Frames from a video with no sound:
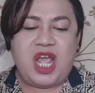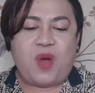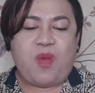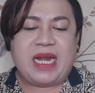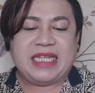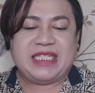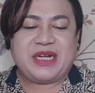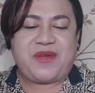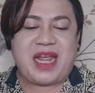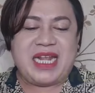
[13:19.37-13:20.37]
What is the
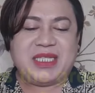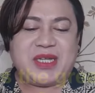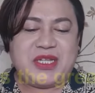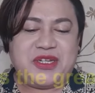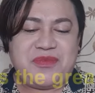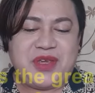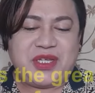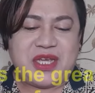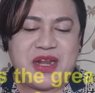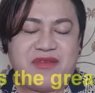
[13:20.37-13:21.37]
greatest
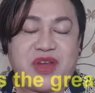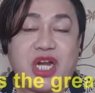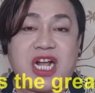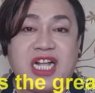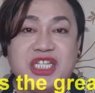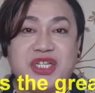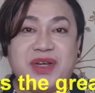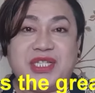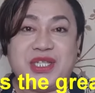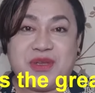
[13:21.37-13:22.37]
contribution of your
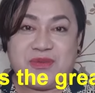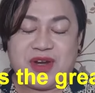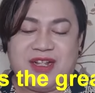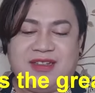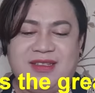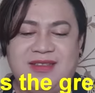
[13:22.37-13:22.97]
country to the world?